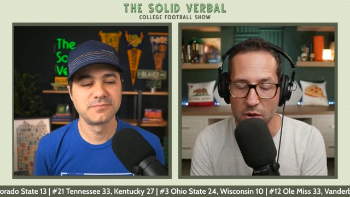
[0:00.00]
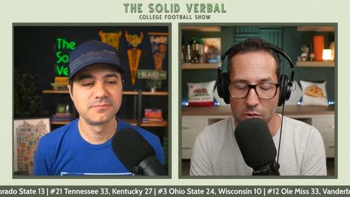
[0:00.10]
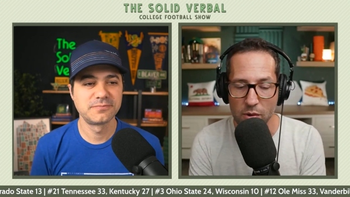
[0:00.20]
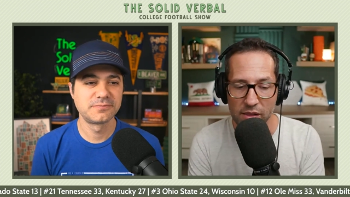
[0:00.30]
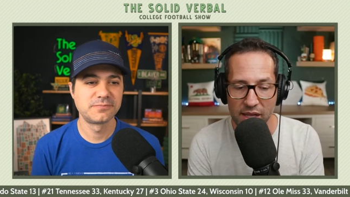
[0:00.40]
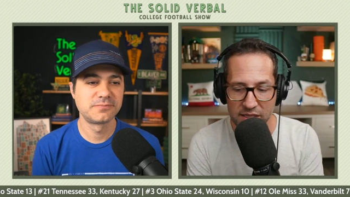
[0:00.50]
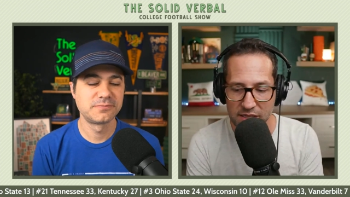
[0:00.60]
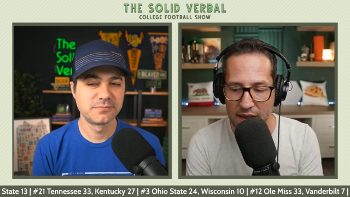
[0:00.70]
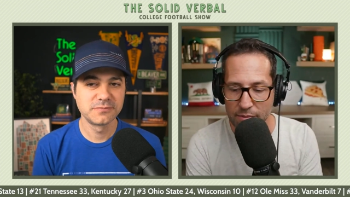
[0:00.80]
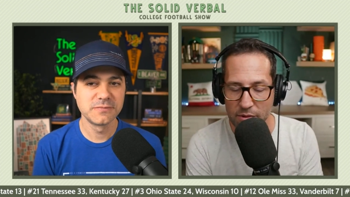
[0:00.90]
Speaker 1: where Lance
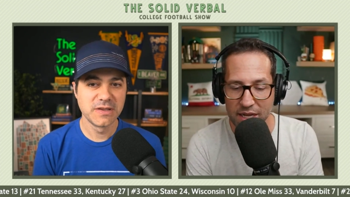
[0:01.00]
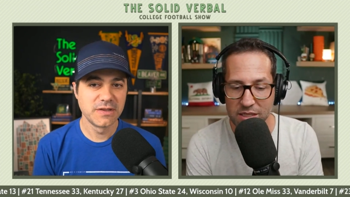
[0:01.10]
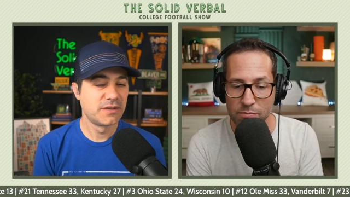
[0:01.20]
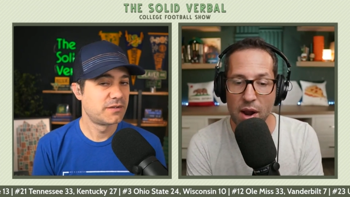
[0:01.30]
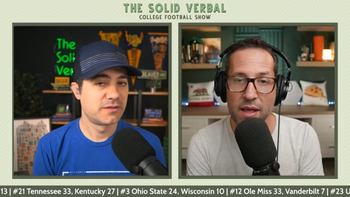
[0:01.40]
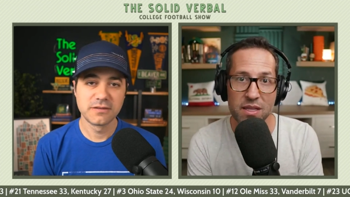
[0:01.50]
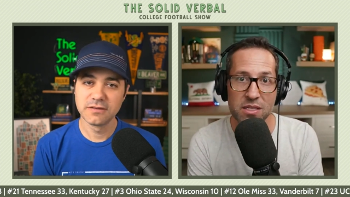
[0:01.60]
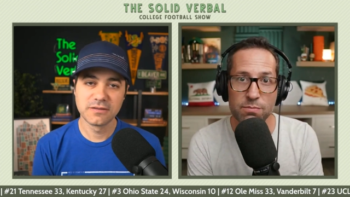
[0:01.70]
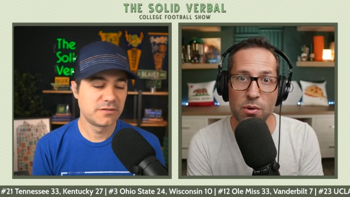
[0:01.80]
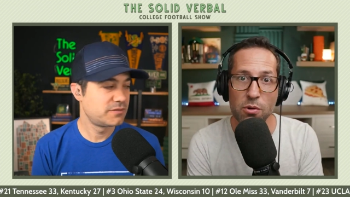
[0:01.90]
Leipold has brought this
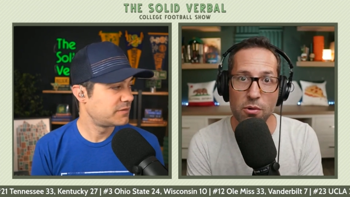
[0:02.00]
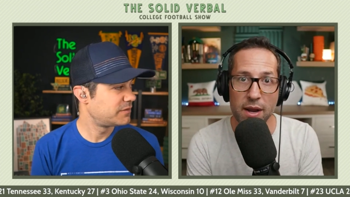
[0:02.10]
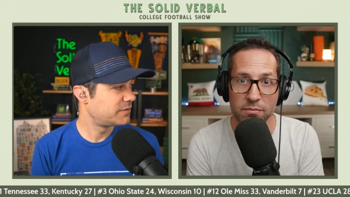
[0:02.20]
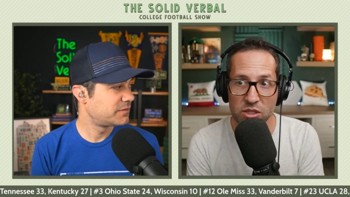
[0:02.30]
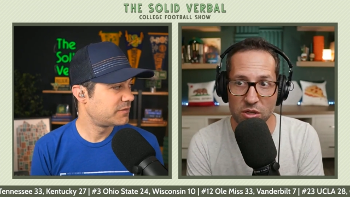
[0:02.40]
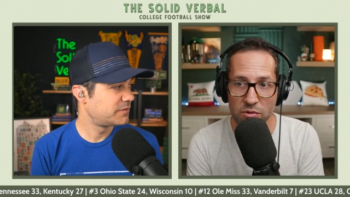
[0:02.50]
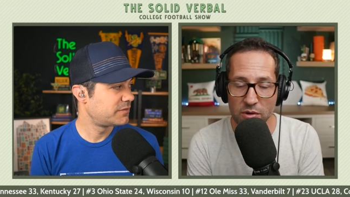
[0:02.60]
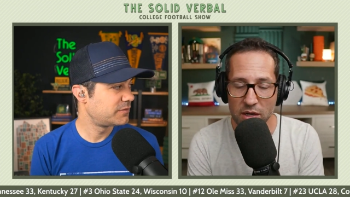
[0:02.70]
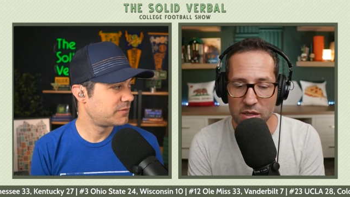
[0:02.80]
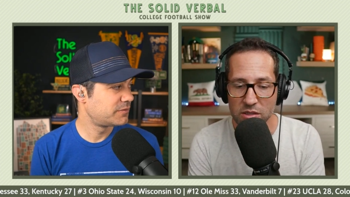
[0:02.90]
program to
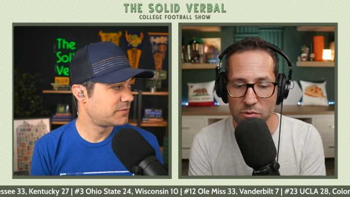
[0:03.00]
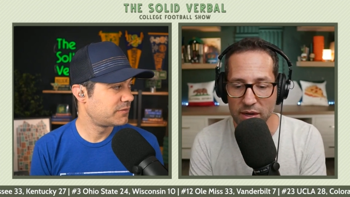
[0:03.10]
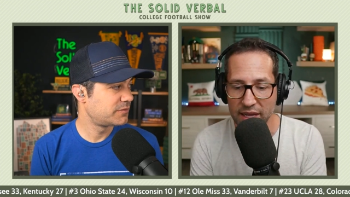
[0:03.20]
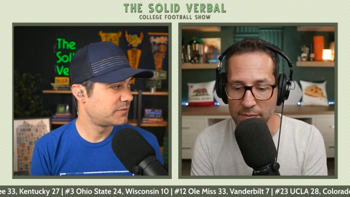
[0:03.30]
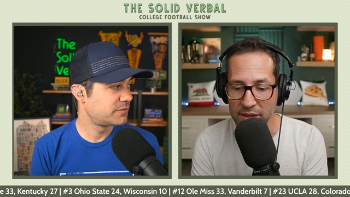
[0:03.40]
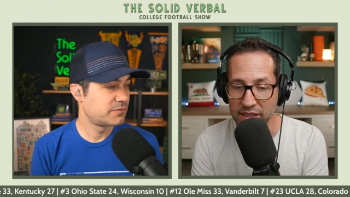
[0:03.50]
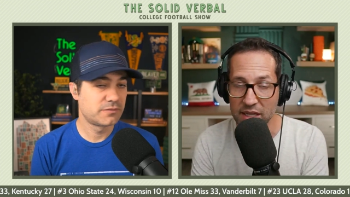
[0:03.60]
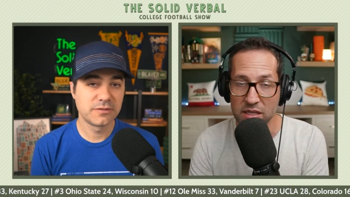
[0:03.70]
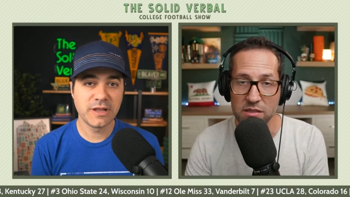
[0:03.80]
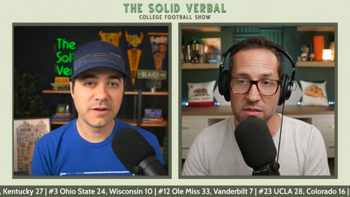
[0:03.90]
to win a game like
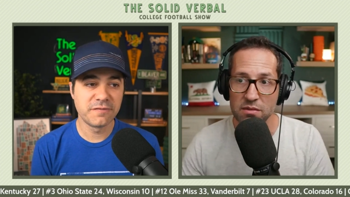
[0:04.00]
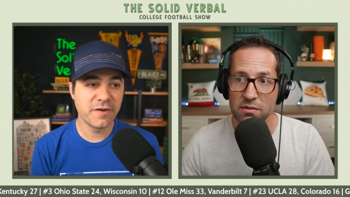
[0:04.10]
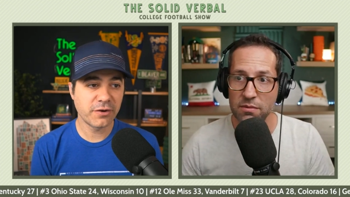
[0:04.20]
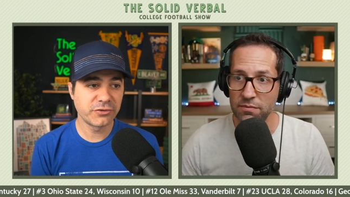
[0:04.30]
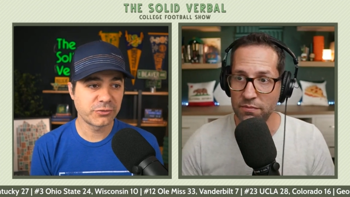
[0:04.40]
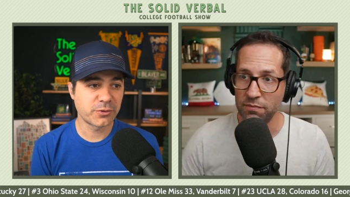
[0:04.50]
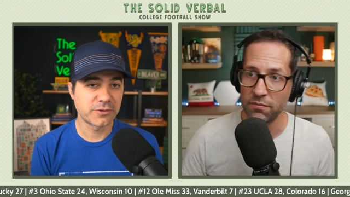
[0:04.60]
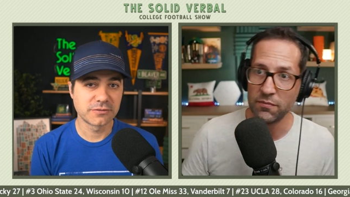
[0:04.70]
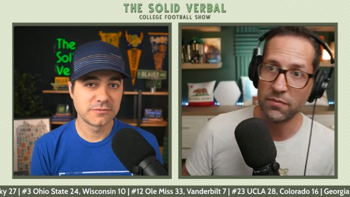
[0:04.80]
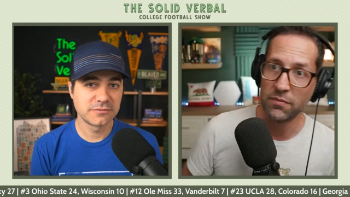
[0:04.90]
this. In a very short
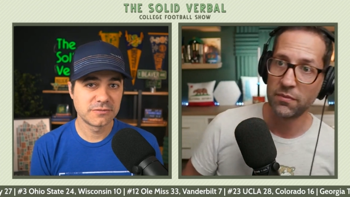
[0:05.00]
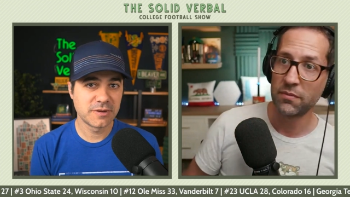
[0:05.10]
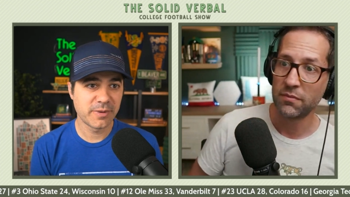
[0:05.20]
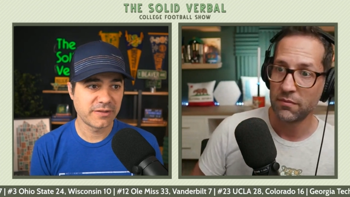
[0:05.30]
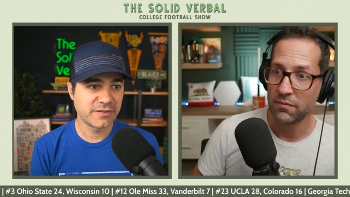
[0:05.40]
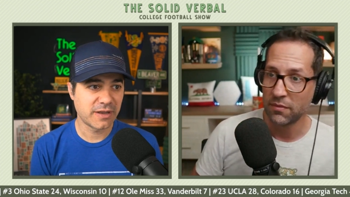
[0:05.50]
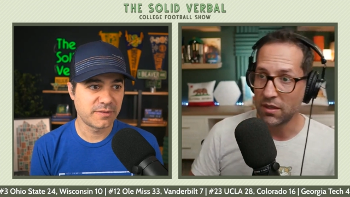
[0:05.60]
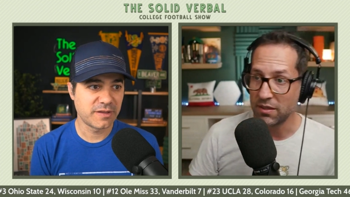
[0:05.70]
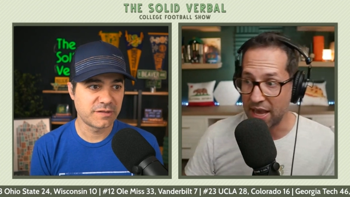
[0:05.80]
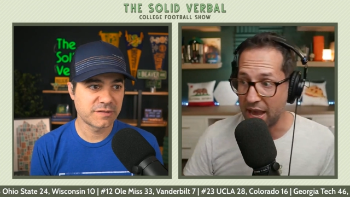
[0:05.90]
amount of time. It's
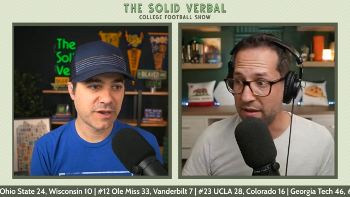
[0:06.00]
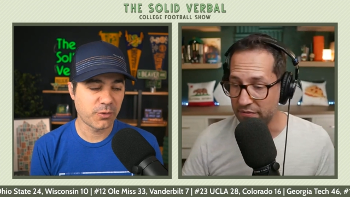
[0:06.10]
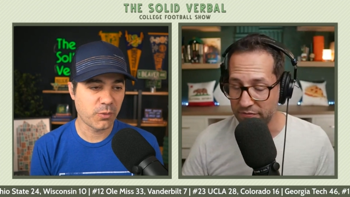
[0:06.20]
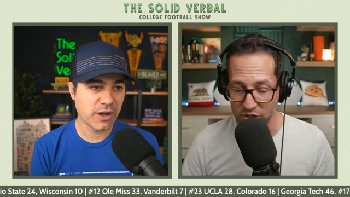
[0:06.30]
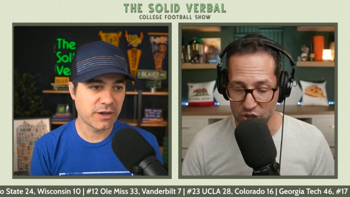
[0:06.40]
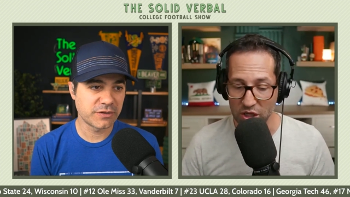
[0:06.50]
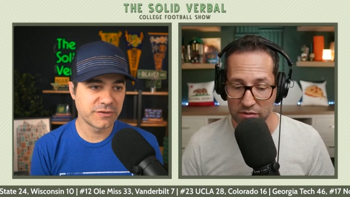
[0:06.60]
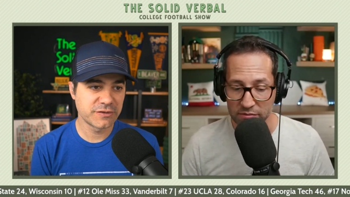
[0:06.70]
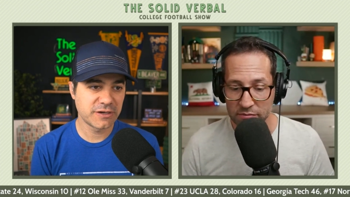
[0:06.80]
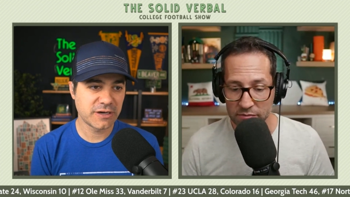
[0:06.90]
Speaker 2: yeah, kind of wild. For sure.
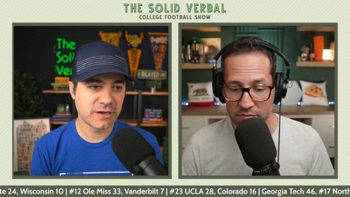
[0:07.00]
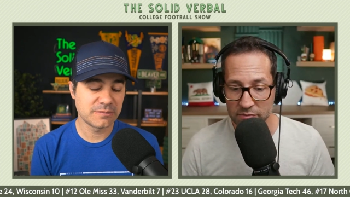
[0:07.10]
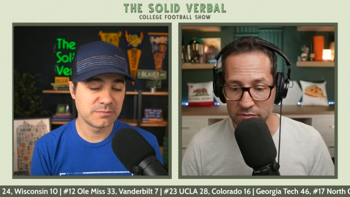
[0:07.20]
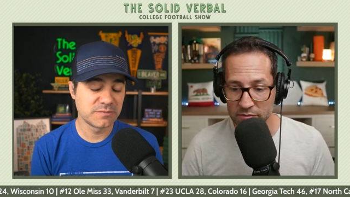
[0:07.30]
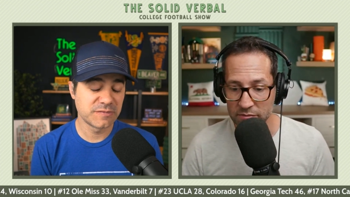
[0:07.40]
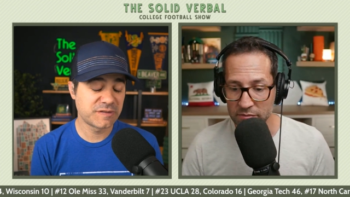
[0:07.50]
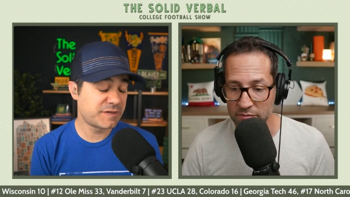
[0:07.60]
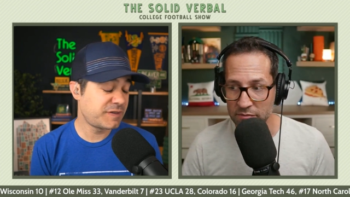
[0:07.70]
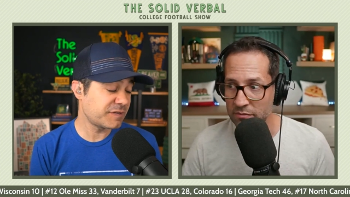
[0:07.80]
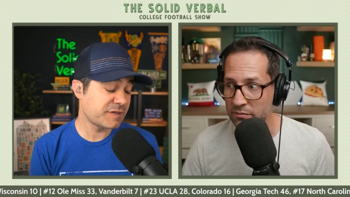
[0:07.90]
Um,
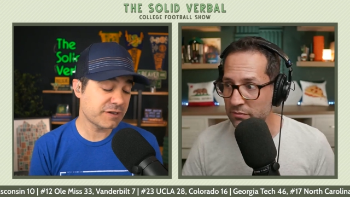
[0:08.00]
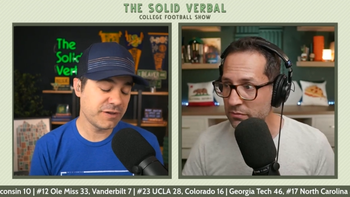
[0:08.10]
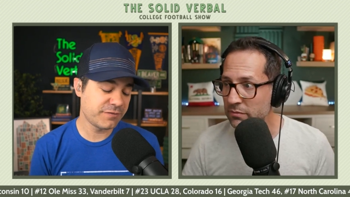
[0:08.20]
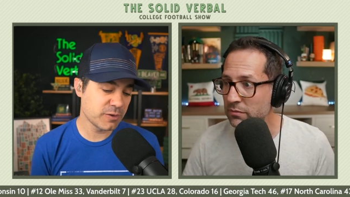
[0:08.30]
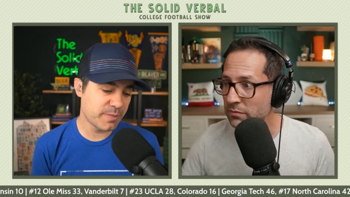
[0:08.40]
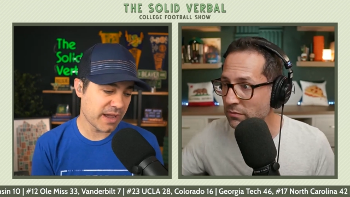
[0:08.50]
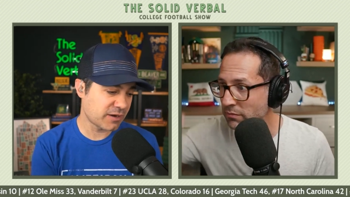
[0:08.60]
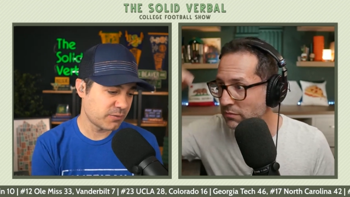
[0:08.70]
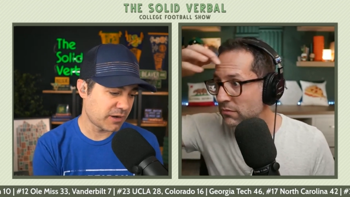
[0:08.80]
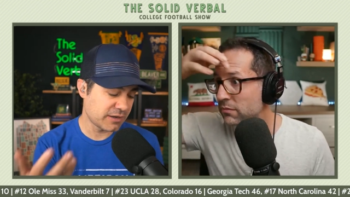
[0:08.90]
statistically, if you go back and
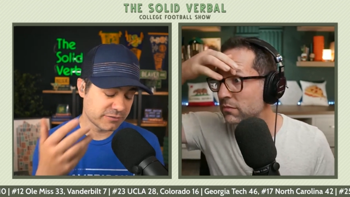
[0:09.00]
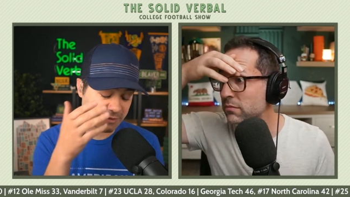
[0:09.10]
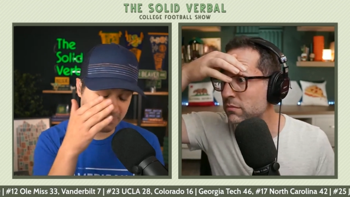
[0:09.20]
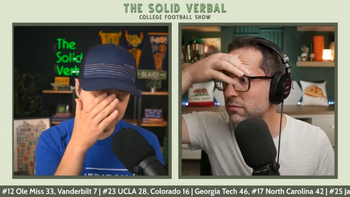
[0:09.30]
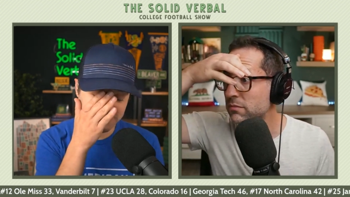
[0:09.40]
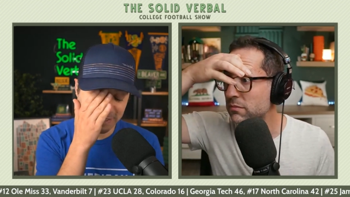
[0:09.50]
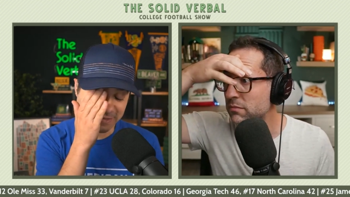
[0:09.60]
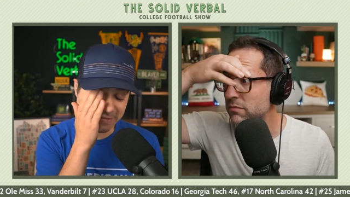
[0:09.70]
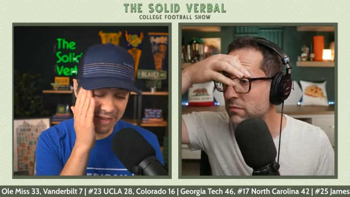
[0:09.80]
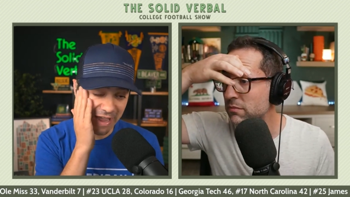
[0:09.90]
watch, look at the
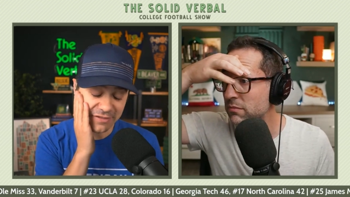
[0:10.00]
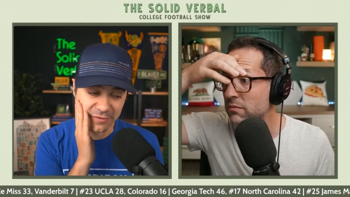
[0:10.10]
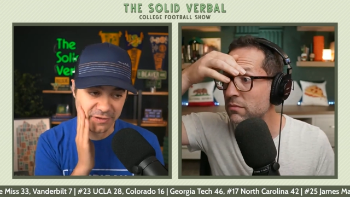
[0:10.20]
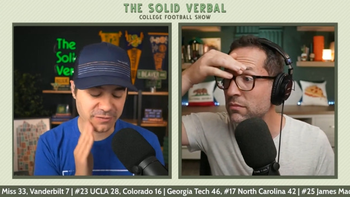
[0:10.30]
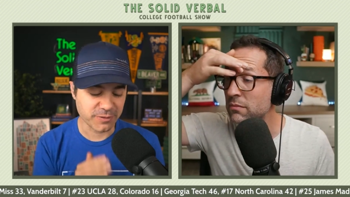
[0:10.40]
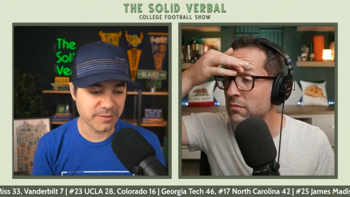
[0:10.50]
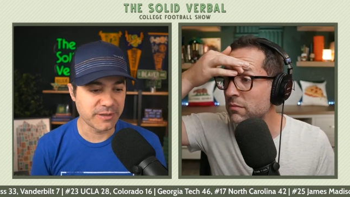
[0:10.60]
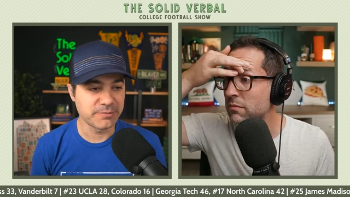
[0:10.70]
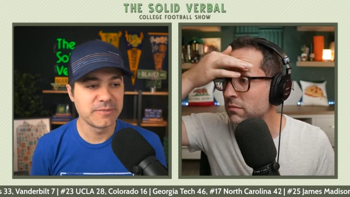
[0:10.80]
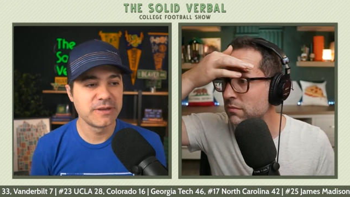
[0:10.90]
stats for this one, I mean,